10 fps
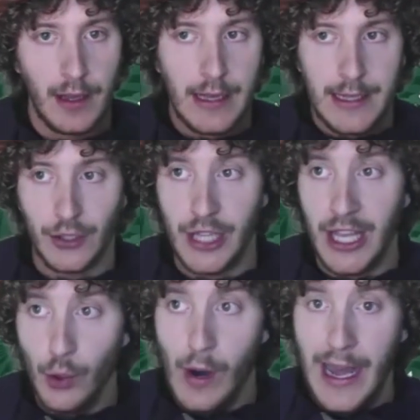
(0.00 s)
So
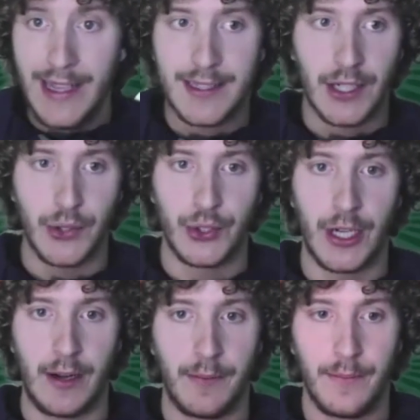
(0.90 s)
the UI is
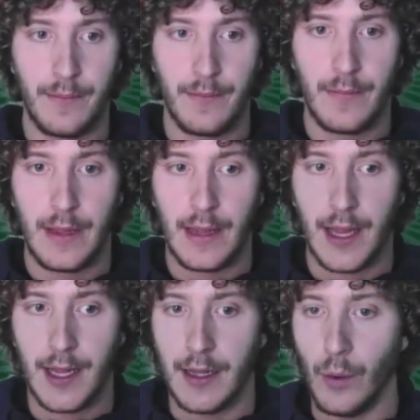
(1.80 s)
crucial.
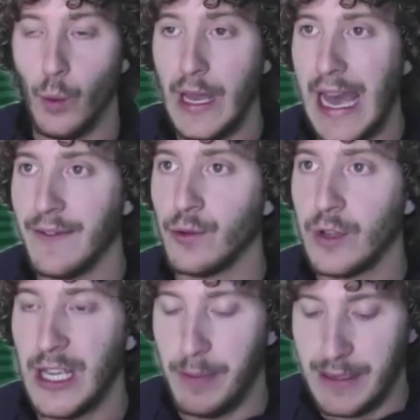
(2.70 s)
We have to
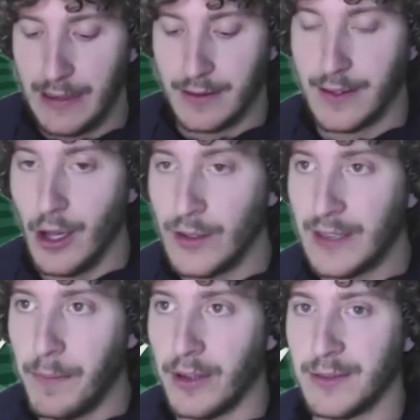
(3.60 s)
keep it as close as
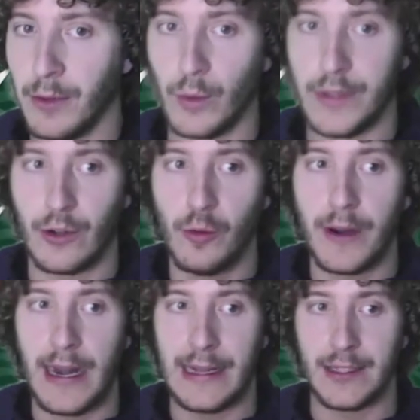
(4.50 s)
possible with the
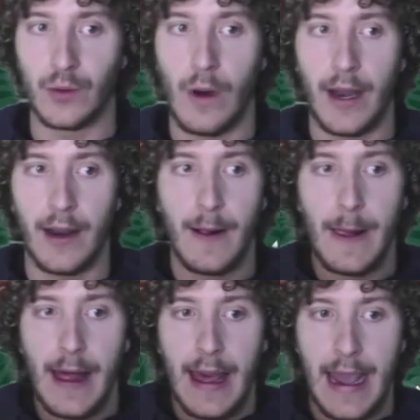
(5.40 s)
Kubernetes one.
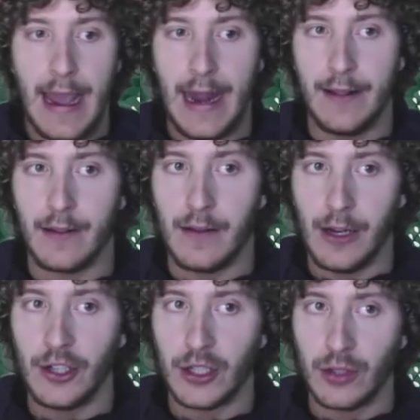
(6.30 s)
And in
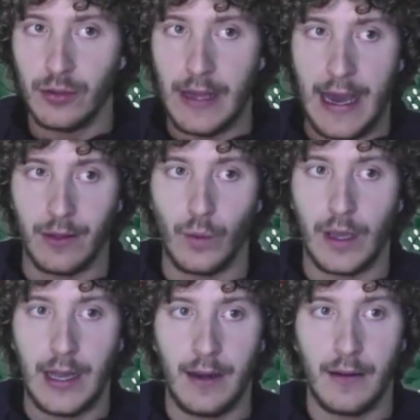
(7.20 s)
order to do that,
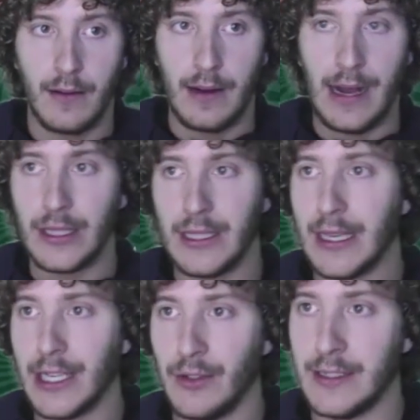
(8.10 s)

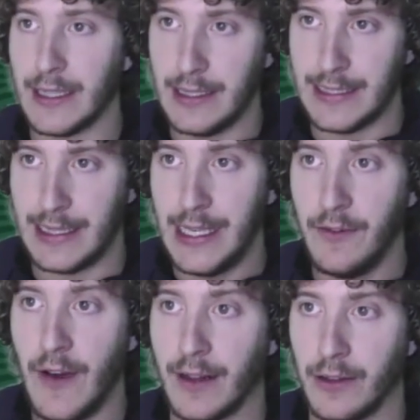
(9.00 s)
authentication is a key
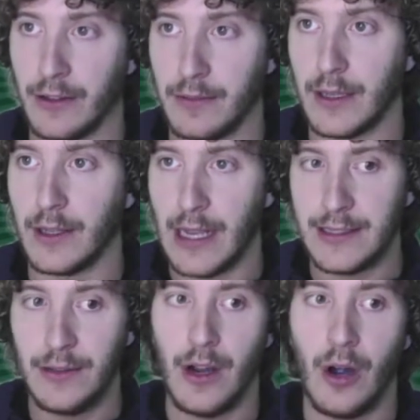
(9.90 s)
factor, because
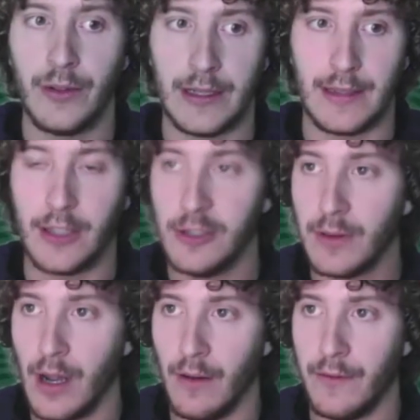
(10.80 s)
as you know, there is a
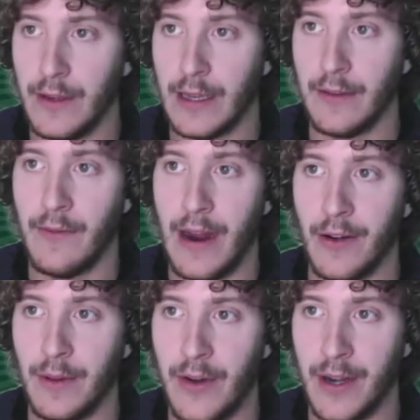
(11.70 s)
kubeconfig
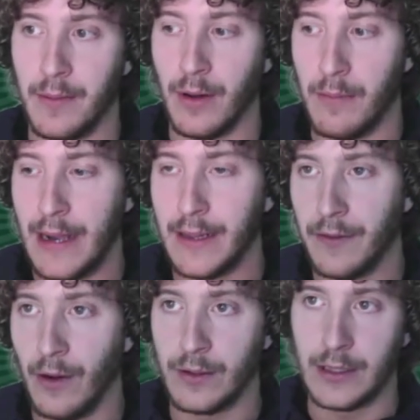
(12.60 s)
environment variable by default.